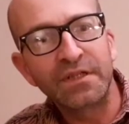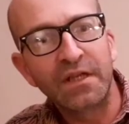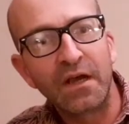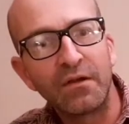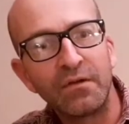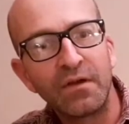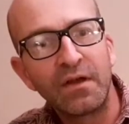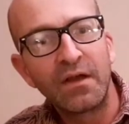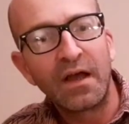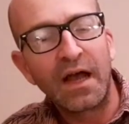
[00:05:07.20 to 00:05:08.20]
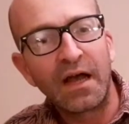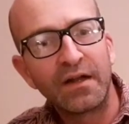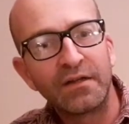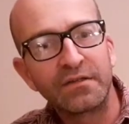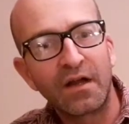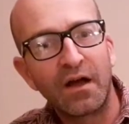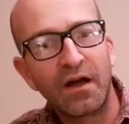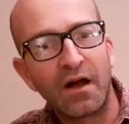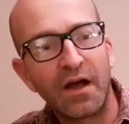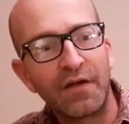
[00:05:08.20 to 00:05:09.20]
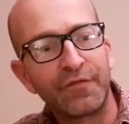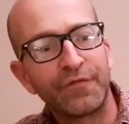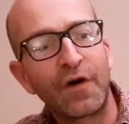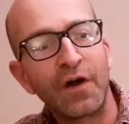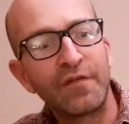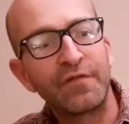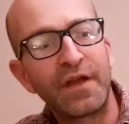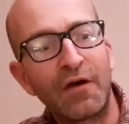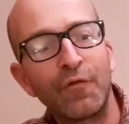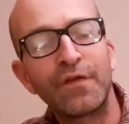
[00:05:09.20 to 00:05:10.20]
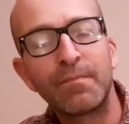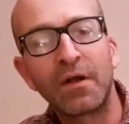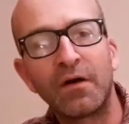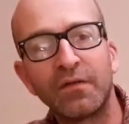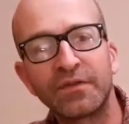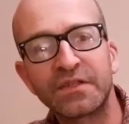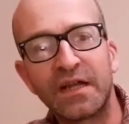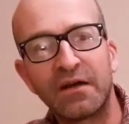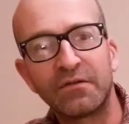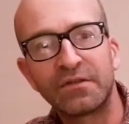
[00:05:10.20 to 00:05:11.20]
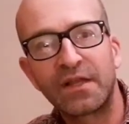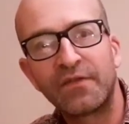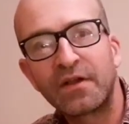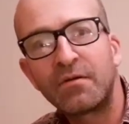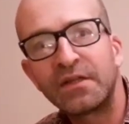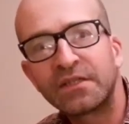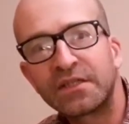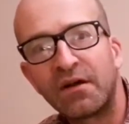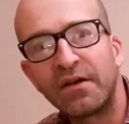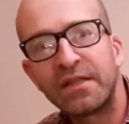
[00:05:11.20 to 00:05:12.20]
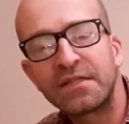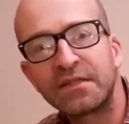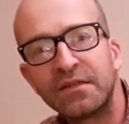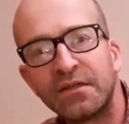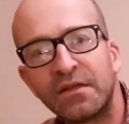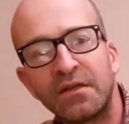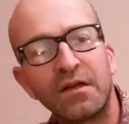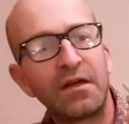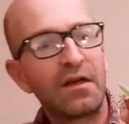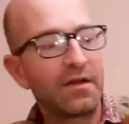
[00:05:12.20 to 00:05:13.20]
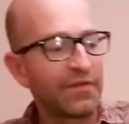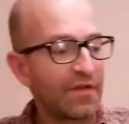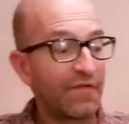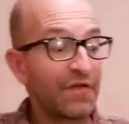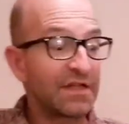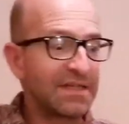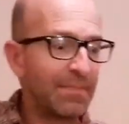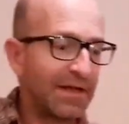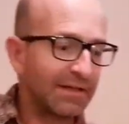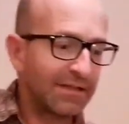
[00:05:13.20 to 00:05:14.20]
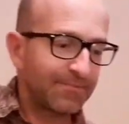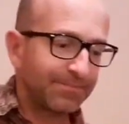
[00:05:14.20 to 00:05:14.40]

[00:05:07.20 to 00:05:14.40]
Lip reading: ago, and I have 5 healthy plants now, so they're quite a size, 30p.